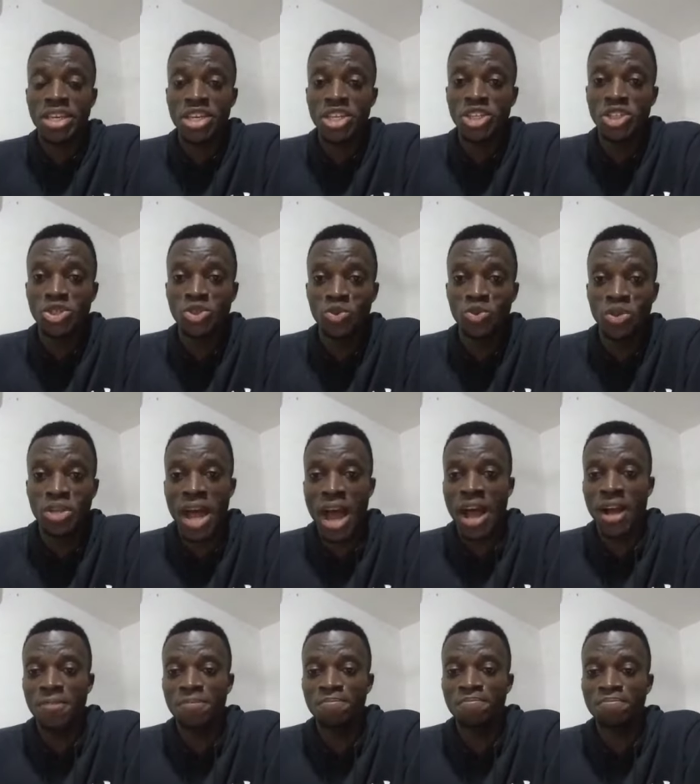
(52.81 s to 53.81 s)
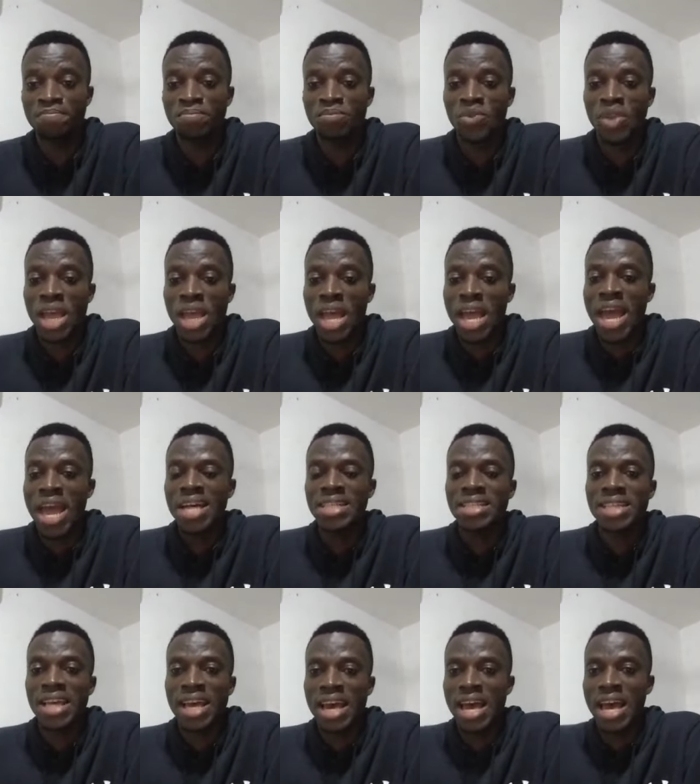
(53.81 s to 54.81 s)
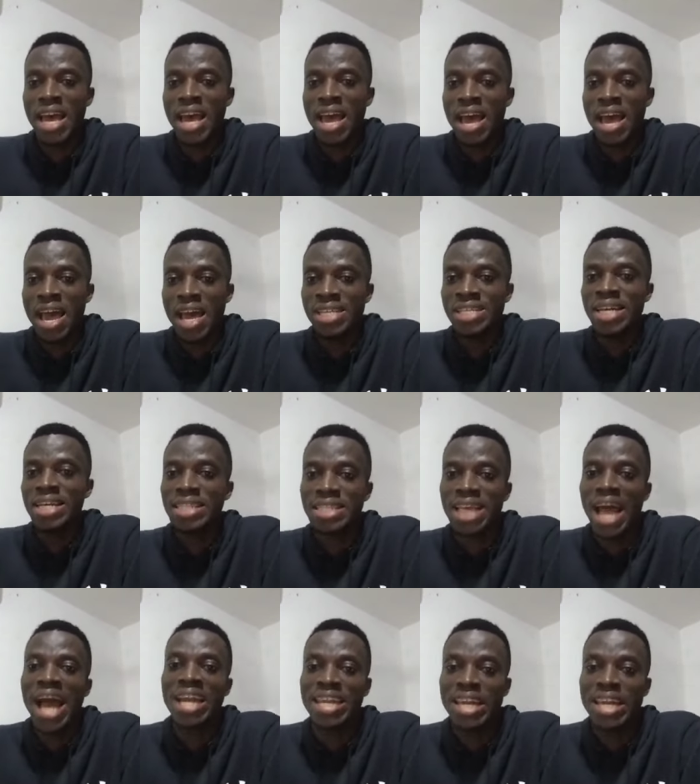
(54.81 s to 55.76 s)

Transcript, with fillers: issue here, as a yes, I